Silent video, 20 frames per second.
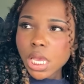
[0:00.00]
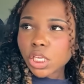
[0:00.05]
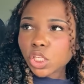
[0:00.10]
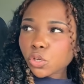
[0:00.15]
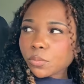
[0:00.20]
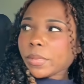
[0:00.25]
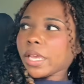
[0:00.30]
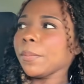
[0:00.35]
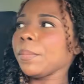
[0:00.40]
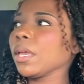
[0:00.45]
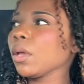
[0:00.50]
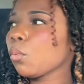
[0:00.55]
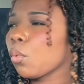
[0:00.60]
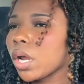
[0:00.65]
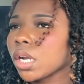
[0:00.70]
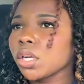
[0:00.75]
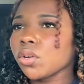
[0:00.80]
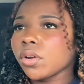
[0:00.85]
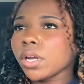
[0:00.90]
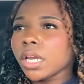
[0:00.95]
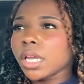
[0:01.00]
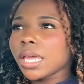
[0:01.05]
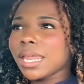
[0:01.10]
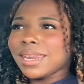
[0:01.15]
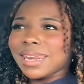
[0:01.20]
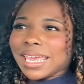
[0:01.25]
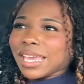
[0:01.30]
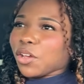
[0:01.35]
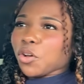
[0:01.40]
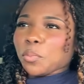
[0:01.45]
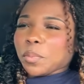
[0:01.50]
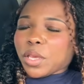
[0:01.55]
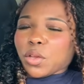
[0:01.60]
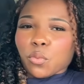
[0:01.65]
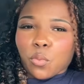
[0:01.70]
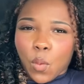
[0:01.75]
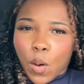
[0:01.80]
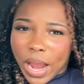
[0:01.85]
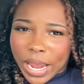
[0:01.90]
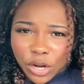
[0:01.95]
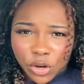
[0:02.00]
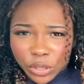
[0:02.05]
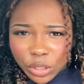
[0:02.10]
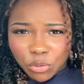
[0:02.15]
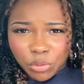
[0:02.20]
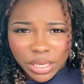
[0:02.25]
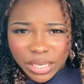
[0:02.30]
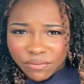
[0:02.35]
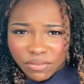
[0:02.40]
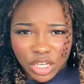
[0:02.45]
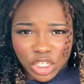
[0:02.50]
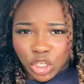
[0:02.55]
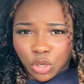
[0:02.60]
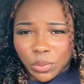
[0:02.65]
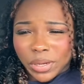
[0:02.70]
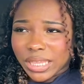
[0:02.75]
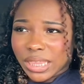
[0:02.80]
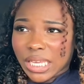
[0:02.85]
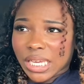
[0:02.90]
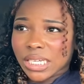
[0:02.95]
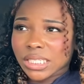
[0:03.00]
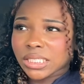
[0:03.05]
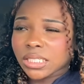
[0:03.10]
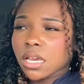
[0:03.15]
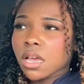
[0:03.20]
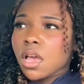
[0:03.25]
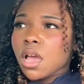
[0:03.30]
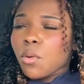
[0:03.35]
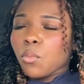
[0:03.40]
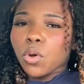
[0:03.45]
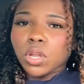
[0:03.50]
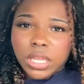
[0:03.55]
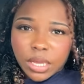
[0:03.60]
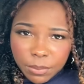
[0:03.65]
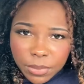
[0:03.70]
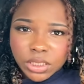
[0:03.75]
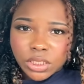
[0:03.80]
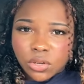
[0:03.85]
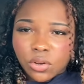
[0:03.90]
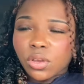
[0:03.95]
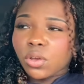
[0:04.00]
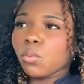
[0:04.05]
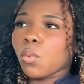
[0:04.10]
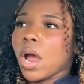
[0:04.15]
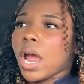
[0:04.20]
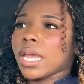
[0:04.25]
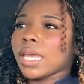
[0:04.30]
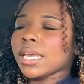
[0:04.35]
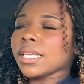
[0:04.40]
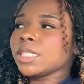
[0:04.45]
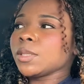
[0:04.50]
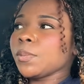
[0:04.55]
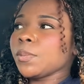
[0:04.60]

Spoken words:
you may be wondering, Naomi, why are you even doing this? Well, let me tell you why. It's